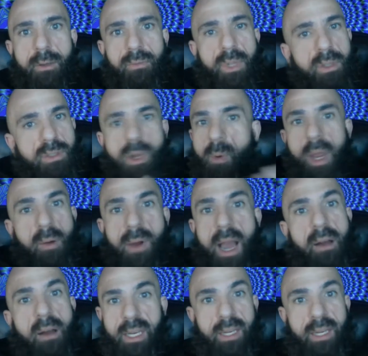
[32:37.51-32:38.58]
There's no way
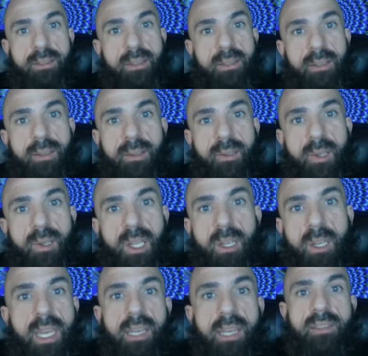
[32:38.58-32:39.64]
around it.
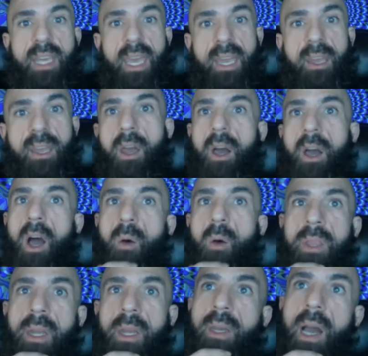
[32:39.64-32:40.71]
You can't say, oh, well,
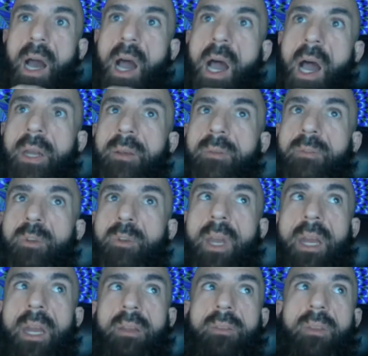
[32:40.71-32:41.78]
then God
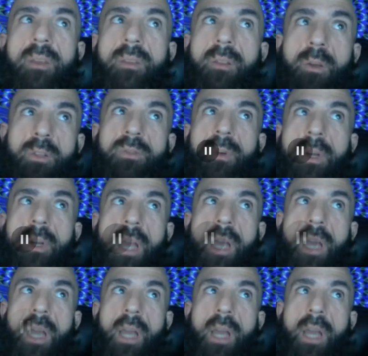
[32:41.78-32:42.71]
created the Lucifer guy.